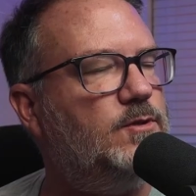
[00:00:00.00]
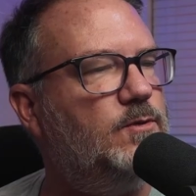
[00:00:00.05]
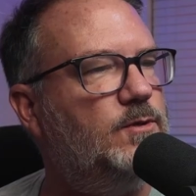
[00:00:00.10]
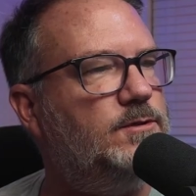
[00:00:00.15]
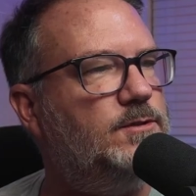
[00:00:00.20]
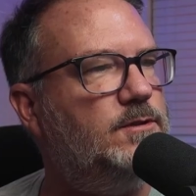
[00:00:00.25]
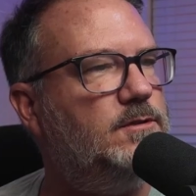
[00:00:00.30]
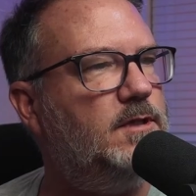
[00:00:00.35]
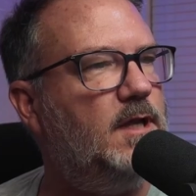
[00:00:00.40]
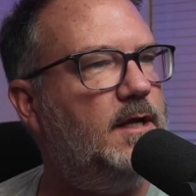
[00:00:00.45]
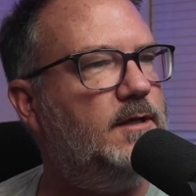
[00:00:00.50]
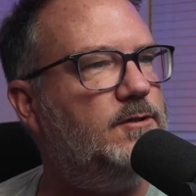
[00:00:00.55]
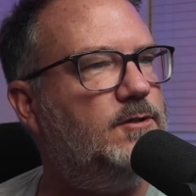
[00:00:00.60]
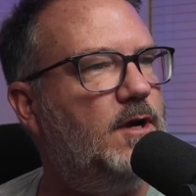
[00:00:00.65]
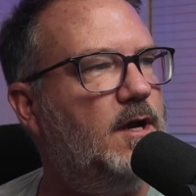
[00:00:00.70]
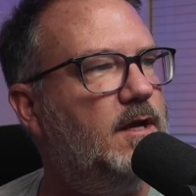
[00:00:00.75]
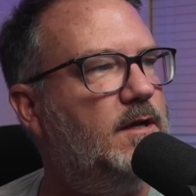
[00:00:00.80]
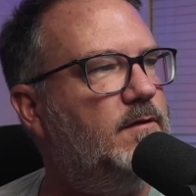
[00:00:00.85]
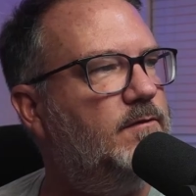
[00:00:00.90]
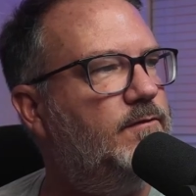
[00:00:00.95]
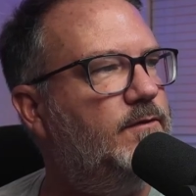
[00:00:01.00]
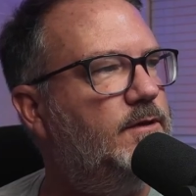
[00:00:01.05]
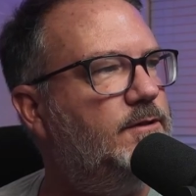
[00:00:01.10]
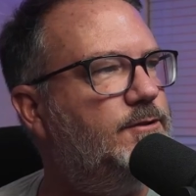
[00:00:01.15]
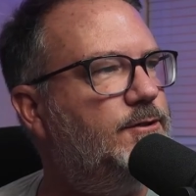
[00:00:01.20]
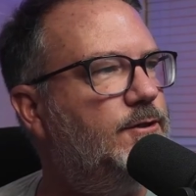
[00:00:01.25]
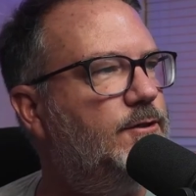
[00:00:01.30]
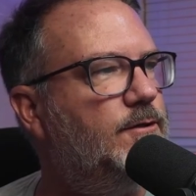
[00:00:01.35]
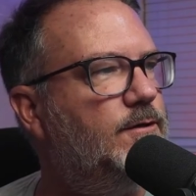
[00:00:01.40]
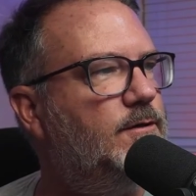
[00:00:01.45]
which is like trying to
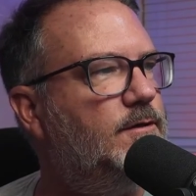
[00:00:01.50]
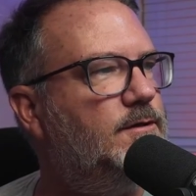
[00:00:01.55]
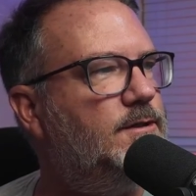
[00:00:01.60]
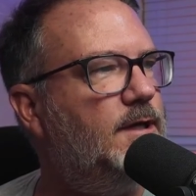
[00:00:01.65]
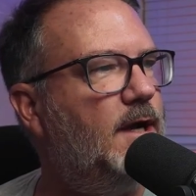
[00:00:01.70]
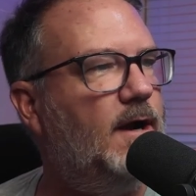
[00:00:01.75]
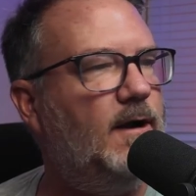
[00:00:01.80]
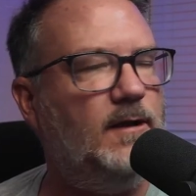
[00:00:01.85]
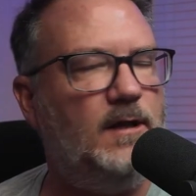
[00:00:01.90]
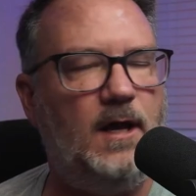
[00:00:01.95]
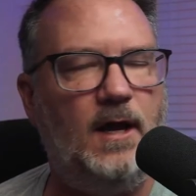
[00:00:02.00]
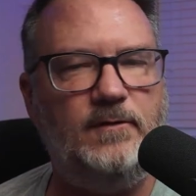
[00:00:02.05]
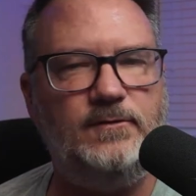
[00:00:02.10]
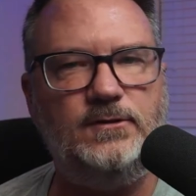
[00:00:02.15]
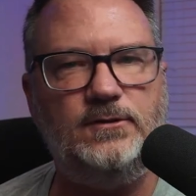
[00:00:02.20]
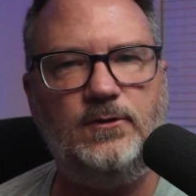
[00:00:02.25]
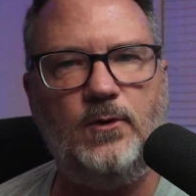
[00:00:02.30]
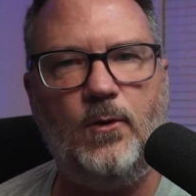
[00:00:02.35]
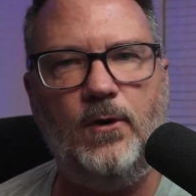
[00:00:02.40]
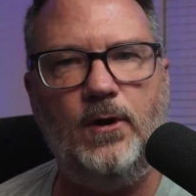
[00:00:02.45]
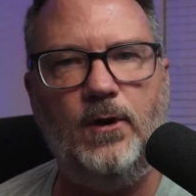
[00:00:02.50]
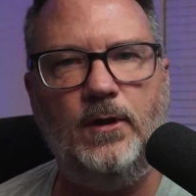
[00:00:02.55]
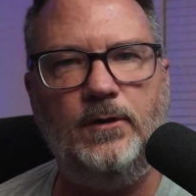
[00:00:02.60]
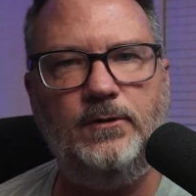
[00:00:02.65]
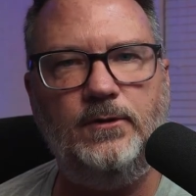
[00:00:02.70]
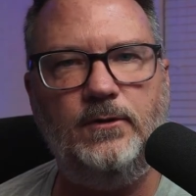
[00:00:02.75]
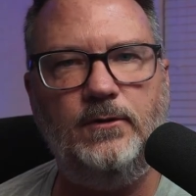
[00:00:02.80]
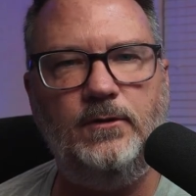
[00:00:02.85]
fit your entire life story onto,